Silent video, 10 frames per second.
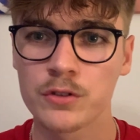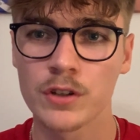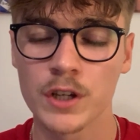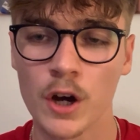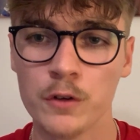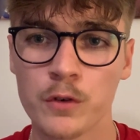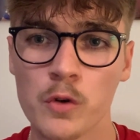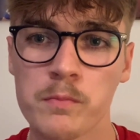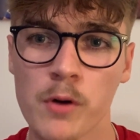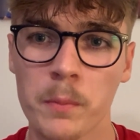to
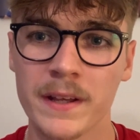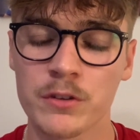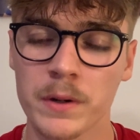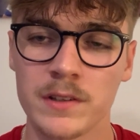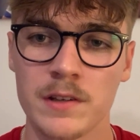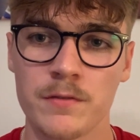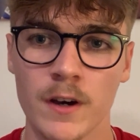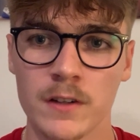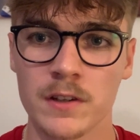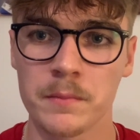Yeovil, probably
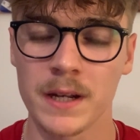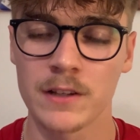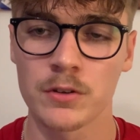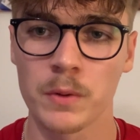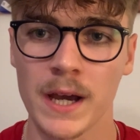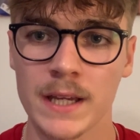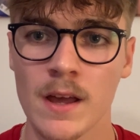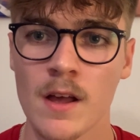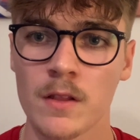20-30 minutes away,